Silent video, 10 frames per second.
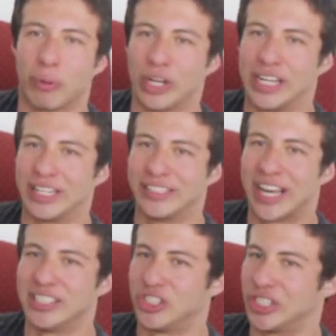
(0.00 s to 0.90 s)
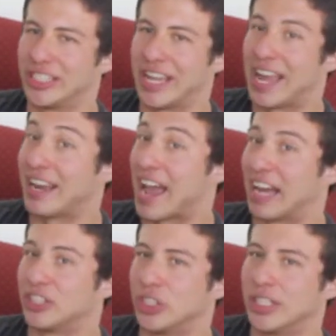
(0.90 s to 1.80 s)
bringing in tension and
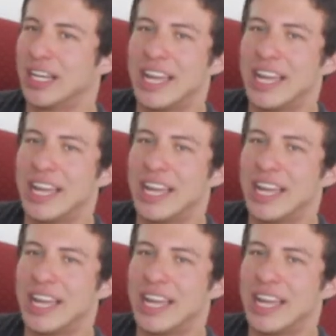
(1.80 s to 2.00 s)
action.